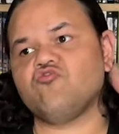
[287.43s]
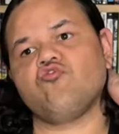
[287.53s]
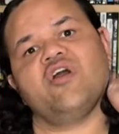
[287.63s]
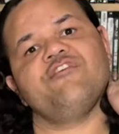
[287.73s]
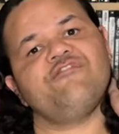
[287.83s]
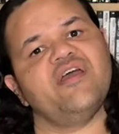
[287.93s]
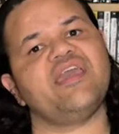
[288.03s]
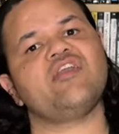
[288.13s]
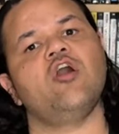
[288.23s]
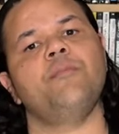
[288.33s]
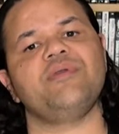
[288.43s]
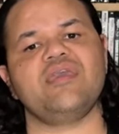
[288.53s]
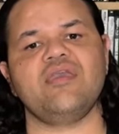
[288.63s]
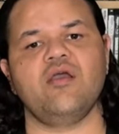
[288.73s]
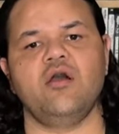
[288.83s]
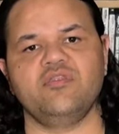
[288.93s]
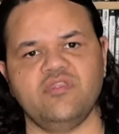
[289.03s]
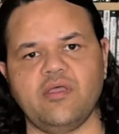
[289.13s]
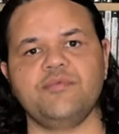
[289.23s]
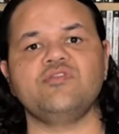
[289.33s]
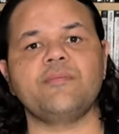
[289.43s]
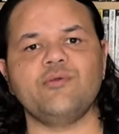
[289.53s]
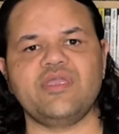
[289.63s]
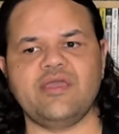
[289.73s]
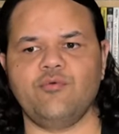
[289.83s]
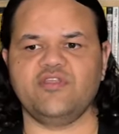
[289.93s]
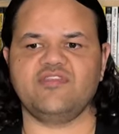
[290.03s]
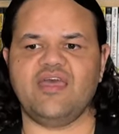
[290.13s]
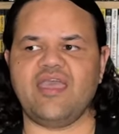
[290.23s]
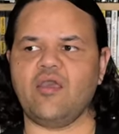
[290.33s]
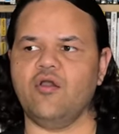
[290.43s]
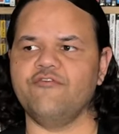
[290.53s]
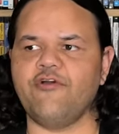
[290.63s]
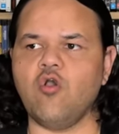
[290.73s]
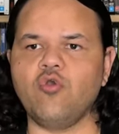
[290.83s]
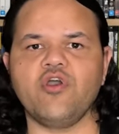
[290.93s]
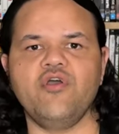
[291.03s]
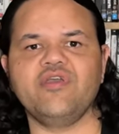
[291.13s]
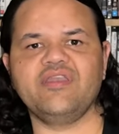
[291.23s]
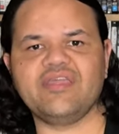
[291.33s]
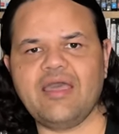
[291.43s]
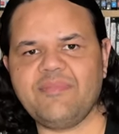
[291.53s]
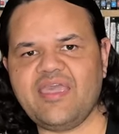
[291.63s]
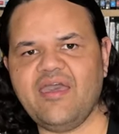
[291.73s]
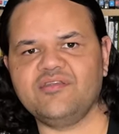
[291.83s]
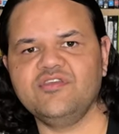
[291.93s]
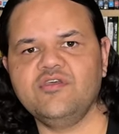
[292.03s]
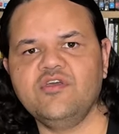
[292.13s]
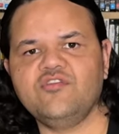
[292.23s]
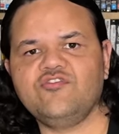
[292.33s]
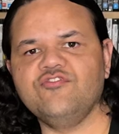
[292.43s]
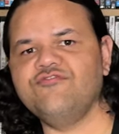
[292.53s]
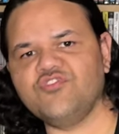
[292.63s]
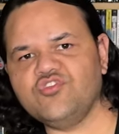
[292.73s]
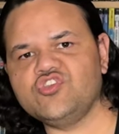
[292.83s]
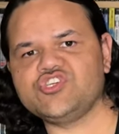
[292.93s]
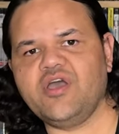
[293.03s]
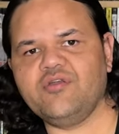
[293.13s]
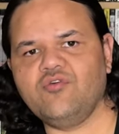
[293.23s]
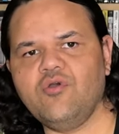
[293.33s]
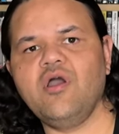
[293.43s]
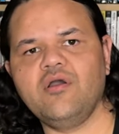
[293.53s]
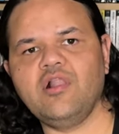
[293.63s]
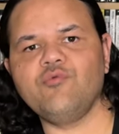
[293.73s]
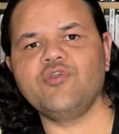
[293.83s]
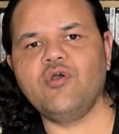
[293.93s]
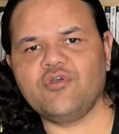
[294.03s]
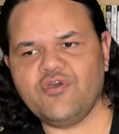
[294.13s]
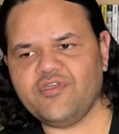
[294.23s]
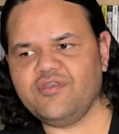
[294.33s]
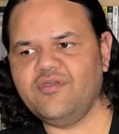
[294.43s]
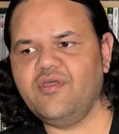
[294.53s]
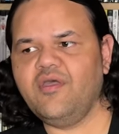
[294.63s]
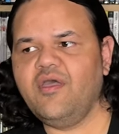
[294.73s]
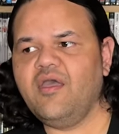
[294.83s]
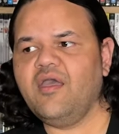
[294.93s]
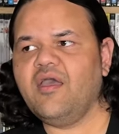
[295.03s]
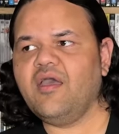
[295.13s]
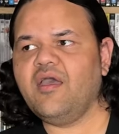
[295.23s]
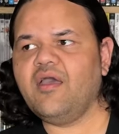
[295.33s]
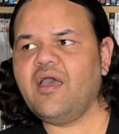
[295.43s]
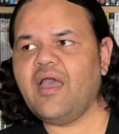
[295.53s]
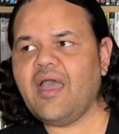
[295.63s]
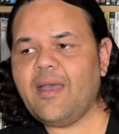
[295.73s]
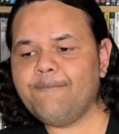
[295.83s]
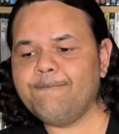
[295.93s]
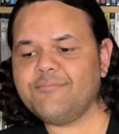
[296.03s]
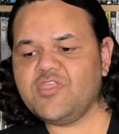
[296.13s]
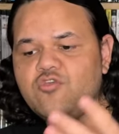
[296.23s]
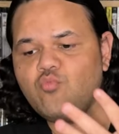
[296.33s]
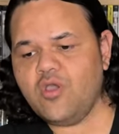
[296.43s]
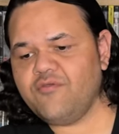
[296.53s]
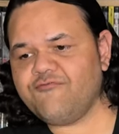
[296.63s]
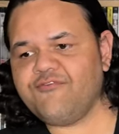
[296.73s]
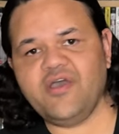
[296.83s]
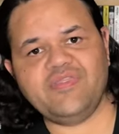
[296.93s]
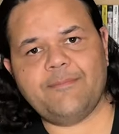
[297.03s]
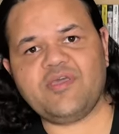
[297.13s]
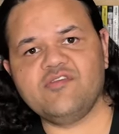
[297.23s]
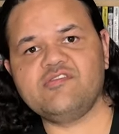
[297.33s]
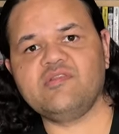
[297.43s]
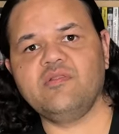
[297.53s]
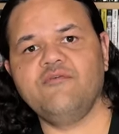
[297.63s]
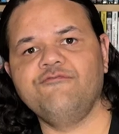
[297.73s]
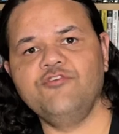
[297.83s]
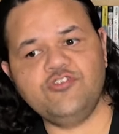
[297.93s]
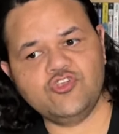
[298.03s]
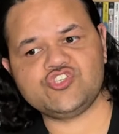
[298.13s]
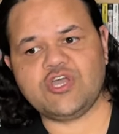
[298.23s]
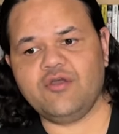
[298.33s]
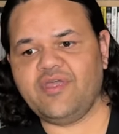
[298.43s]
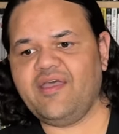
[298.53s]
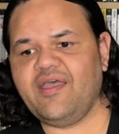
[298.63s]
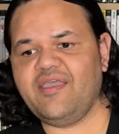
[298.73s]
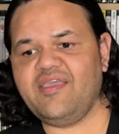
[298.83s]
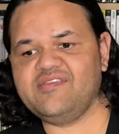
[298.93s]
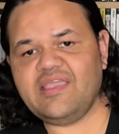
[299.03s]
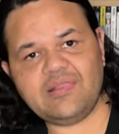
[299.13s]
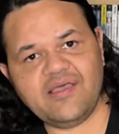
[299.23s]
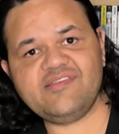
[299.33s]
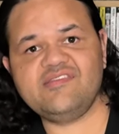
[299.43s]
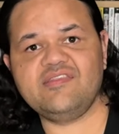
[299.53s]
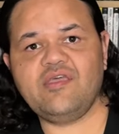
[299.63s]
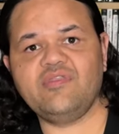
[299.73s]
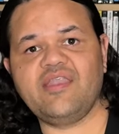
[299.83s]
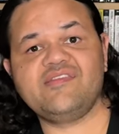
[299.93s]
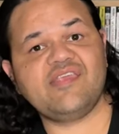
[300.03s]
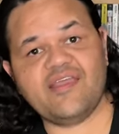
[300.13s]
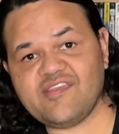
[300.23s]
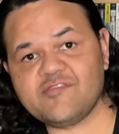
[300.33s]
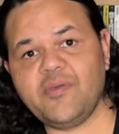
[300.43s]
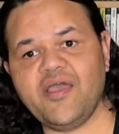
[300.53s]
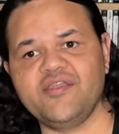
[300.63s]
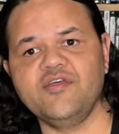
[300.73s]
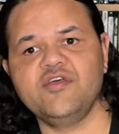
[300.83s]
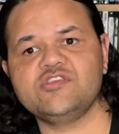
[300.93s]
Try to find a copy on the W W E Network today of Hulk Hogan coming out to Voodoo Child or Hollywood Hulk Hogan. Um, you won't find that because Voodoo Child is a licensing deal that has expired.